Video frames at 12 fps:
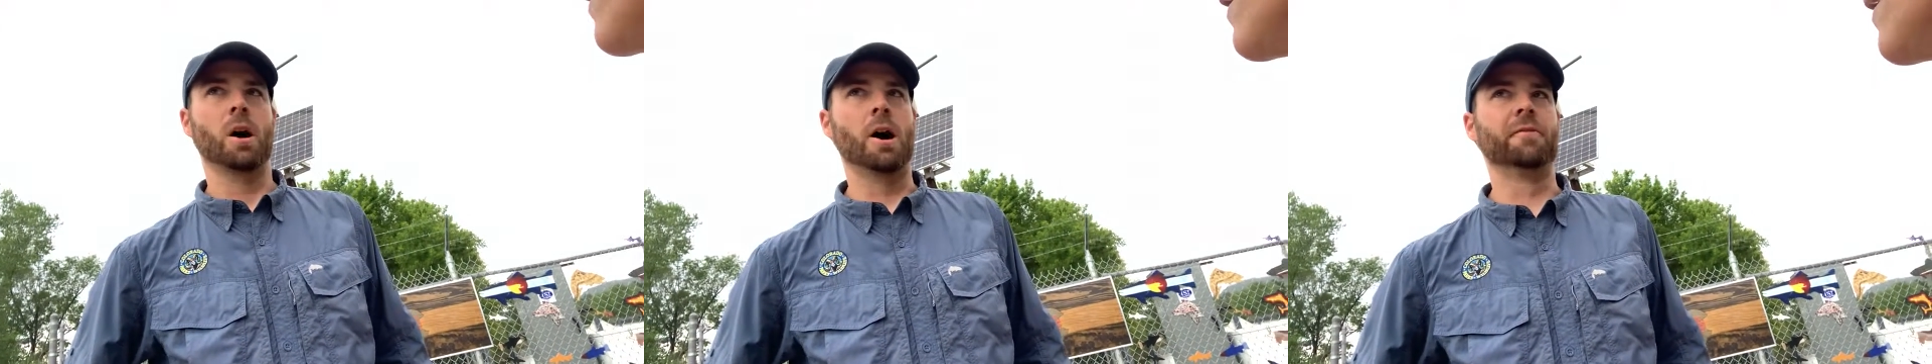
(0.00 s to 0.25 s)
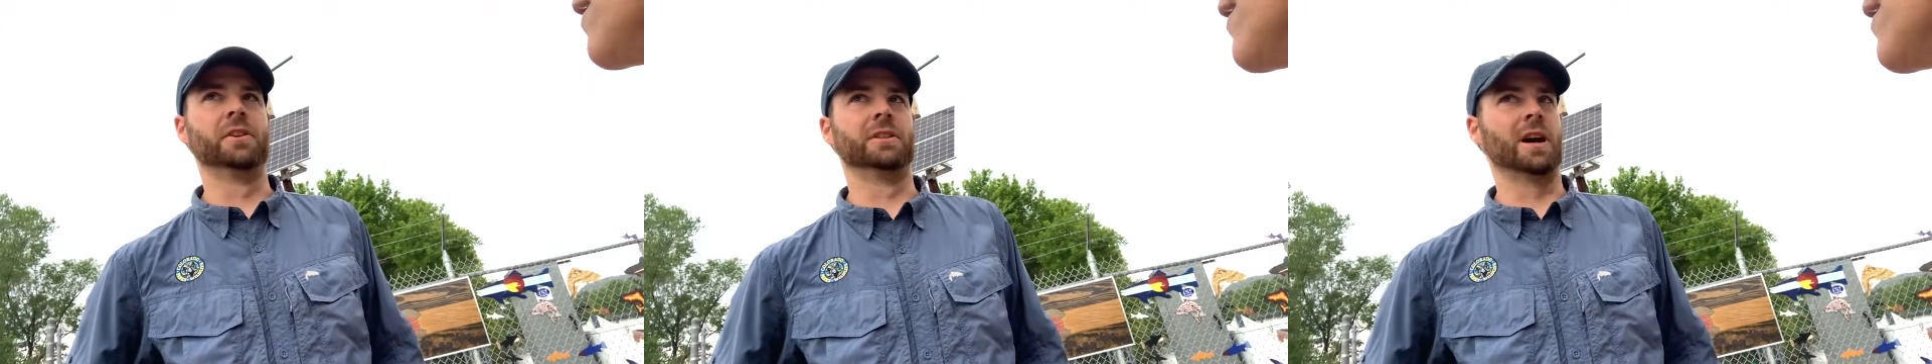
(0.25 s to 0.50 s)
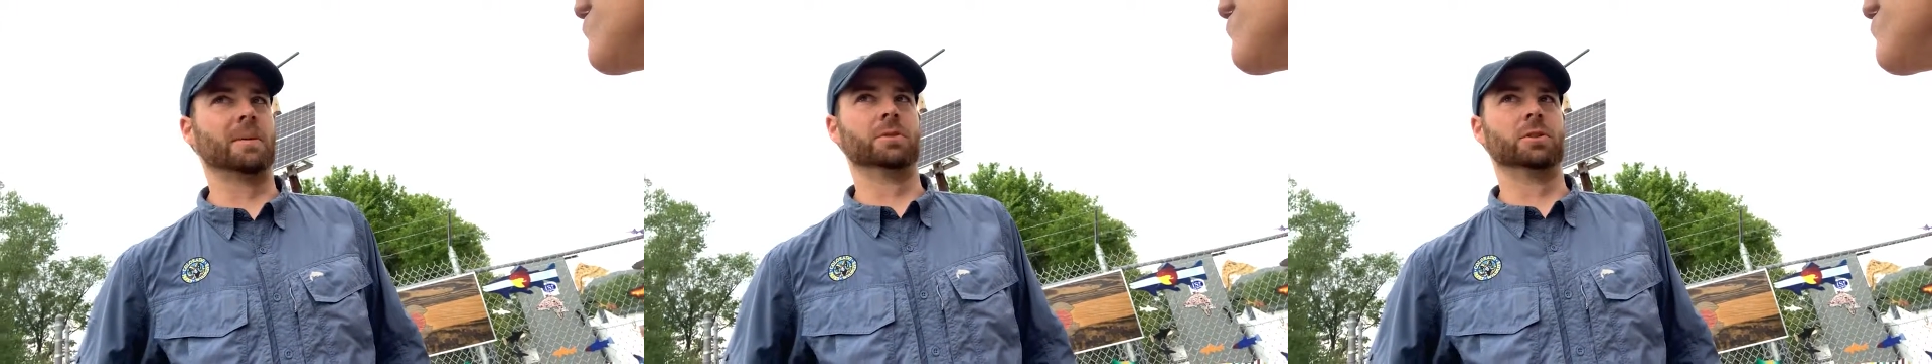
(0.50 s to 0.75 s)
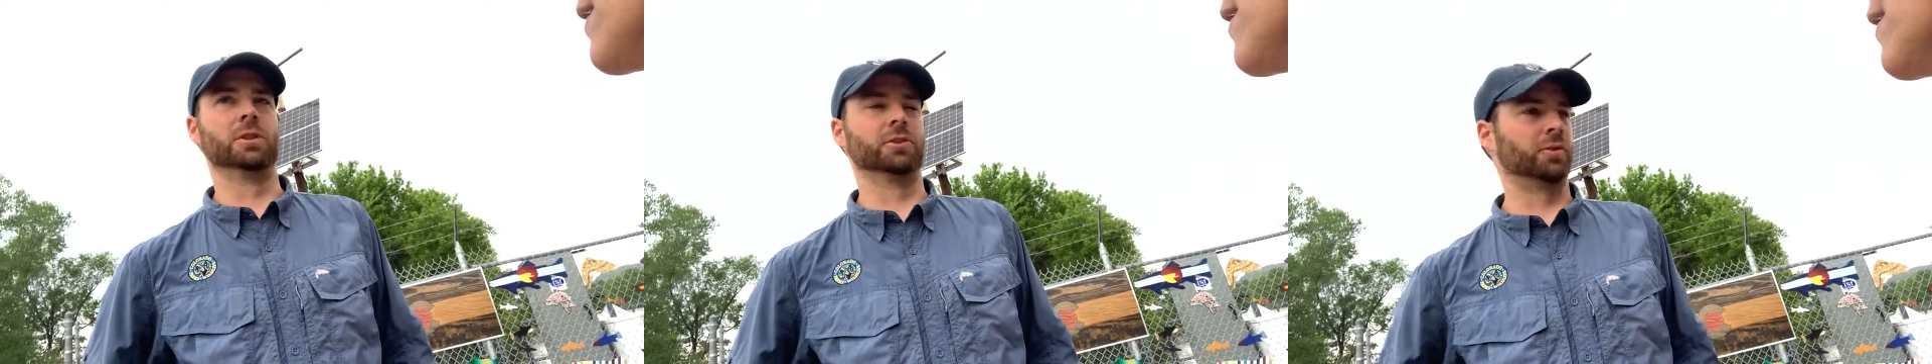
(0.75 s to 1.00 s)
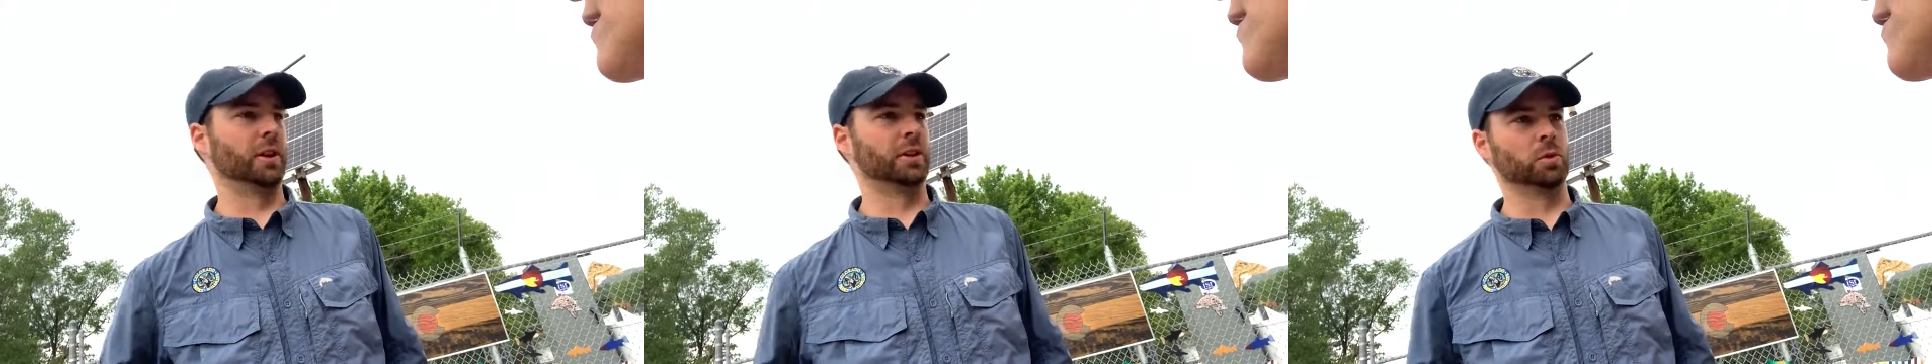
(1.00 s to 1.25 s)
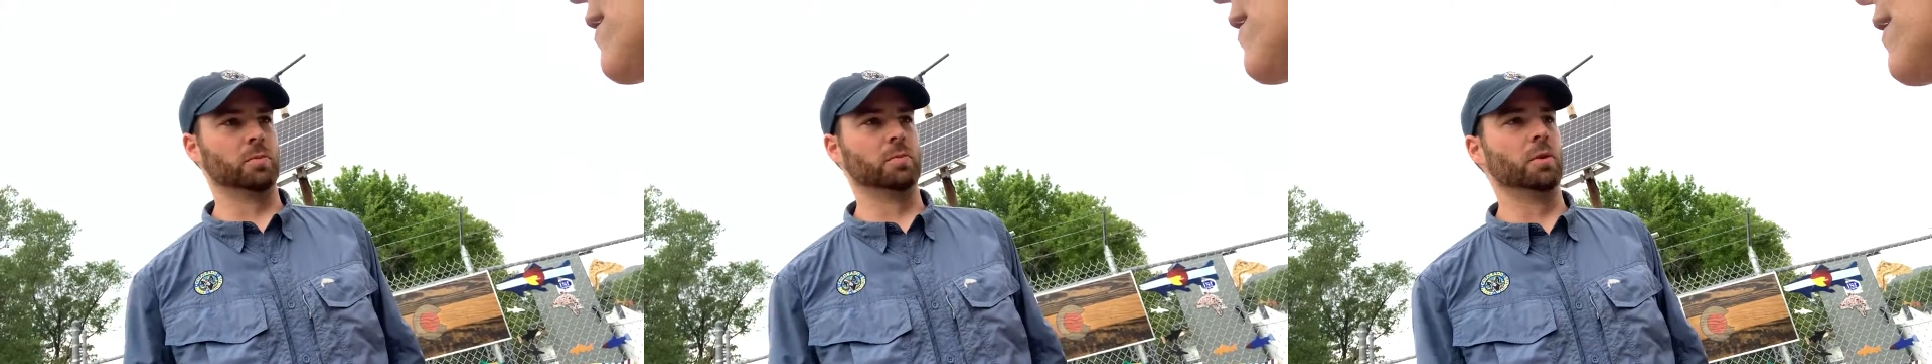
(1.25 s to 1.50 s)
Oftentimes those
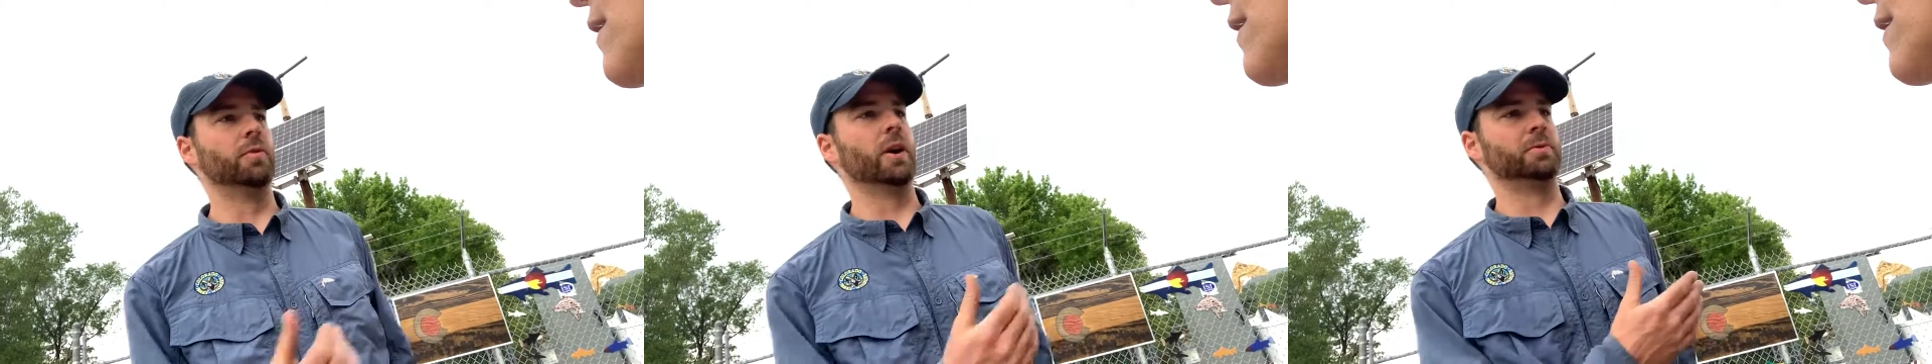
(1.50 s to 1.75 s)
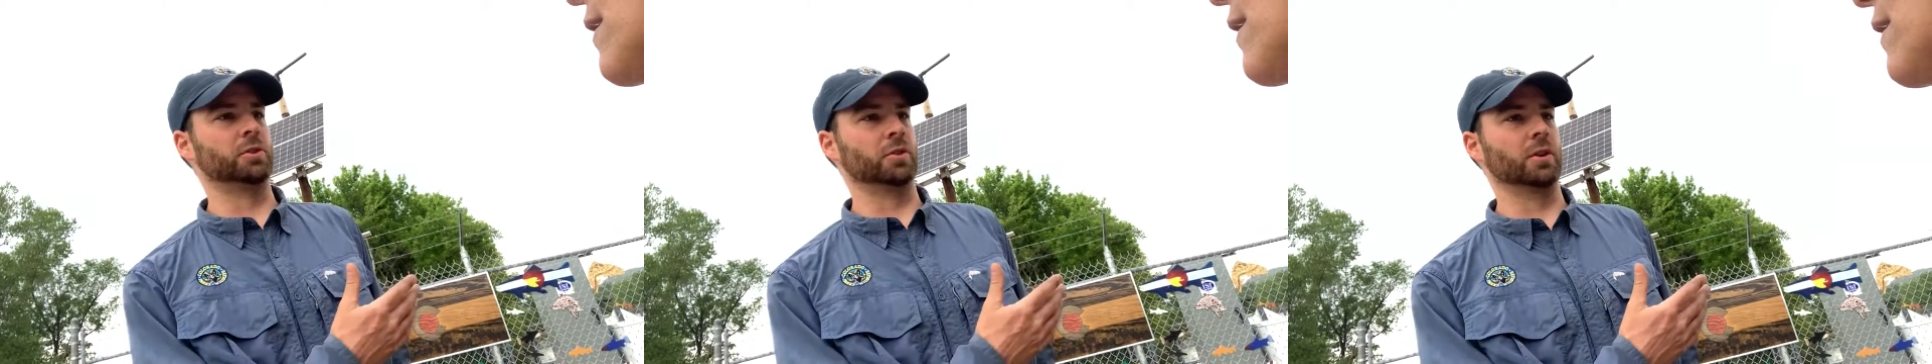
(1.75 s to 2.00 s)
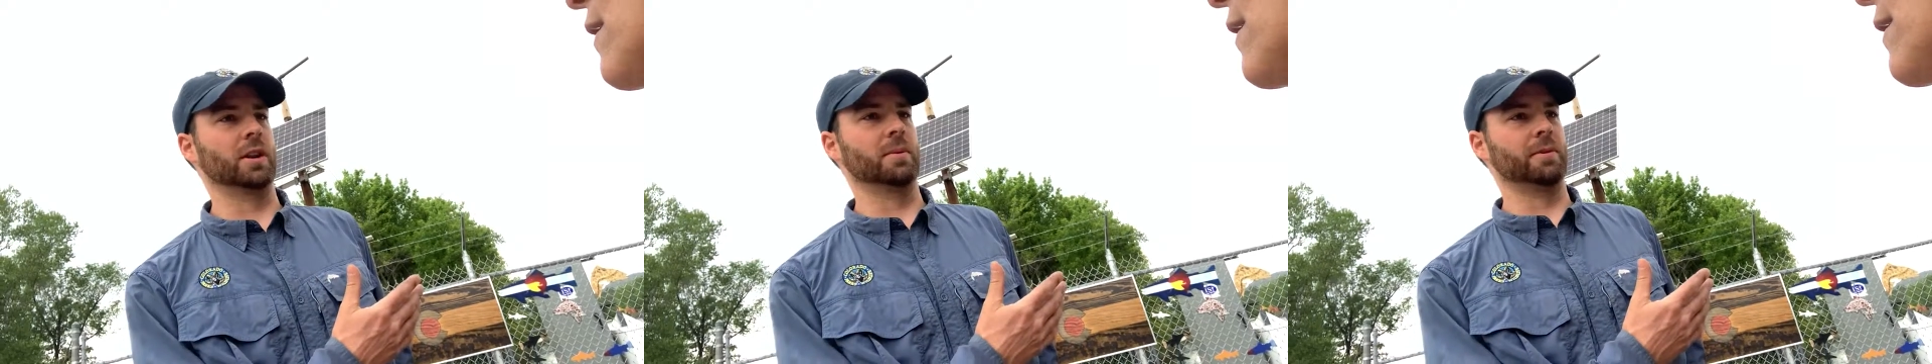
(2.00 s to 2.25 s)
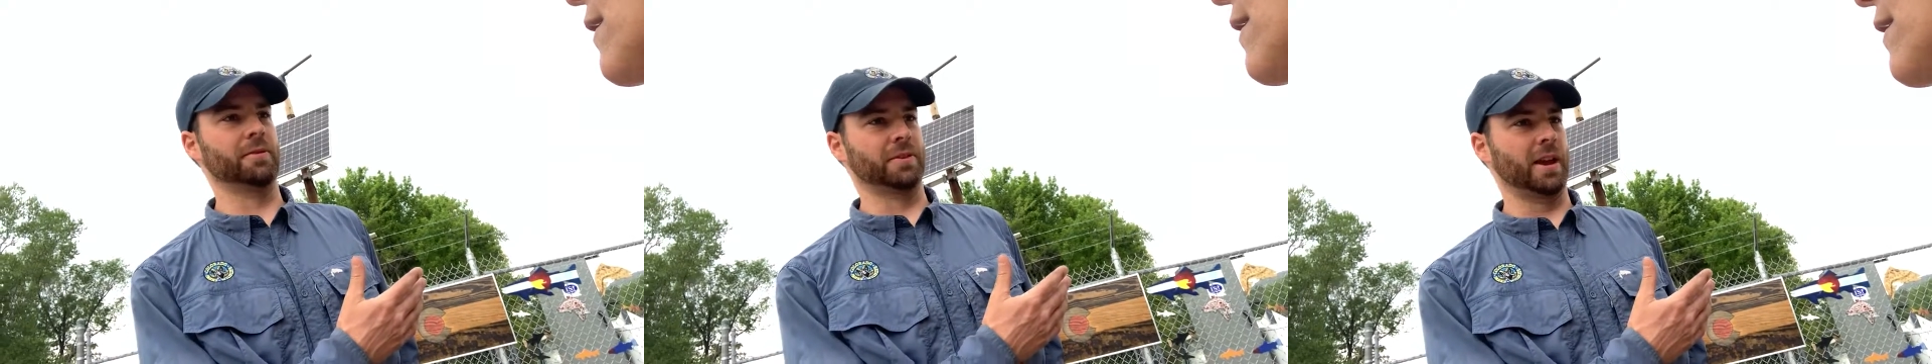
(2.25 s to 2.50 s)
fish will move upstream if